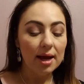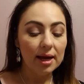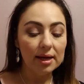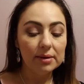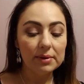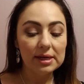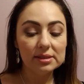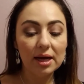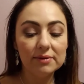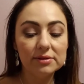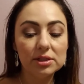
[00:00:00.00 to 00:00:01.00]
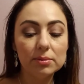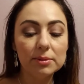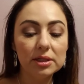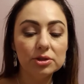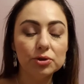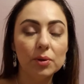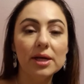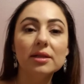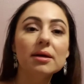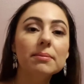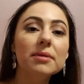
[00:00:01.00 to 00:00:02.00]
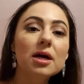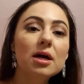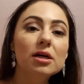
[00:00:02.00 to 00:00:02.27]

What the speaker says: Anyways, I've still been enjoying them.